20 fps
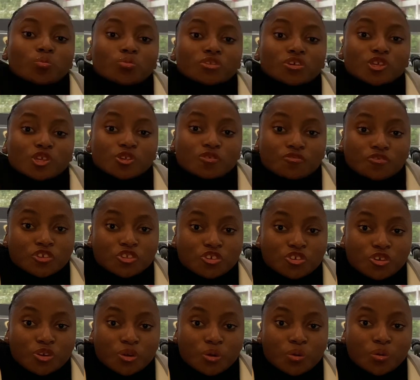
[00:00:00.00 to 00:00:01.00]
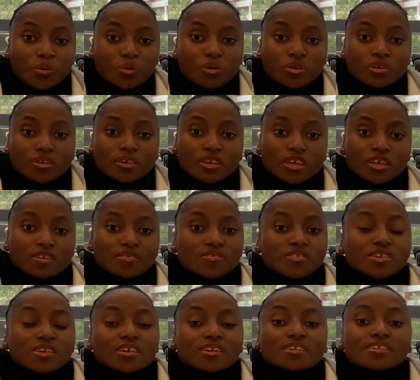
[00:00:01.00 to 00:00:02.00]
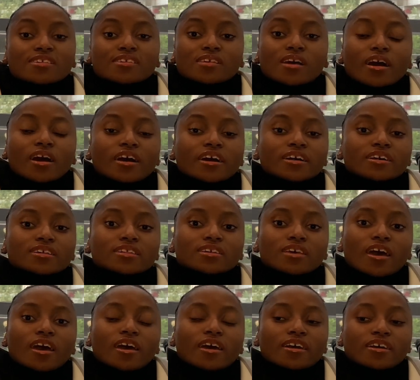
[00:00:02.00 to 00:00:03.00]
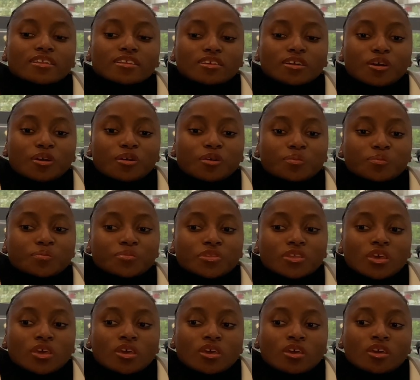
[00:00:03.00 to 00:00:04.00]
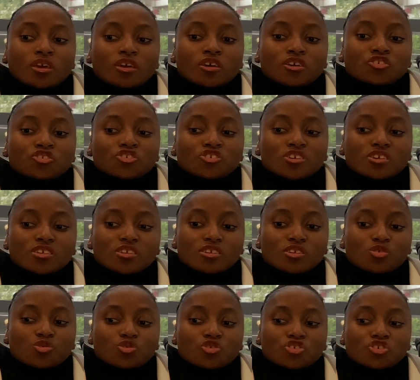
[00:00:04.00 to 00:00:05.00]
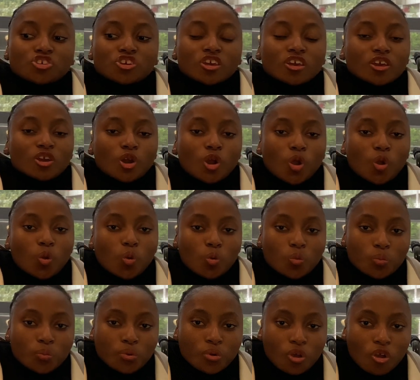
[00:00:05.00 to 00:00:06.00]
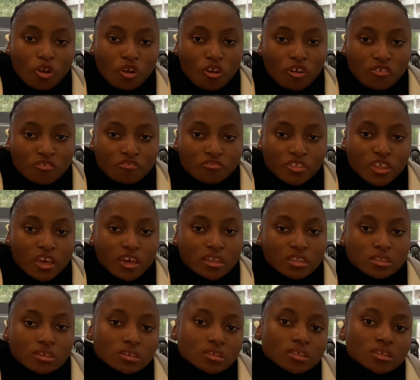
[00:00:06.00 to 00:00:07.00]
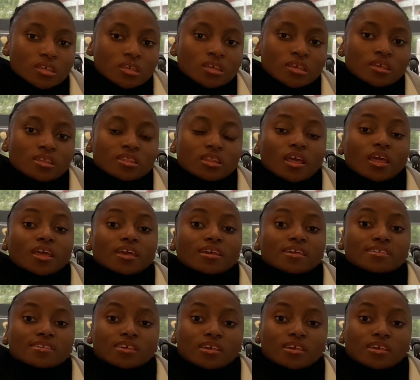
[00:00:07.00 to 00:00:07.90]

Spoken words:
this video gives insight and just to share hope of that there is